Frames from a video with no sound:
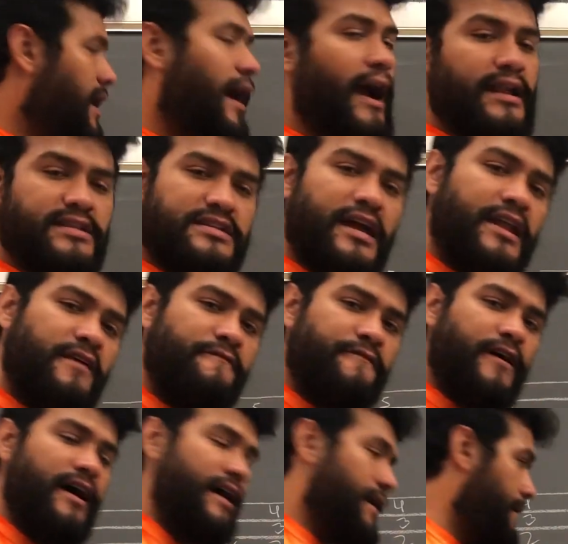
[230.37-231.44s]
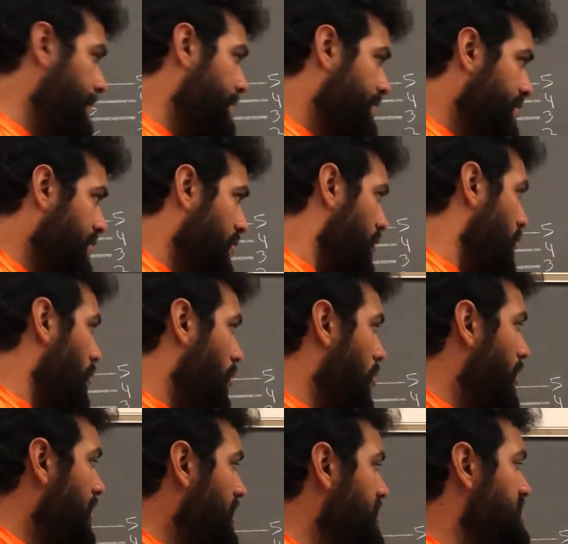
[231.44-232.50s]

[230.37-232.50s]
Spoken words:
identify where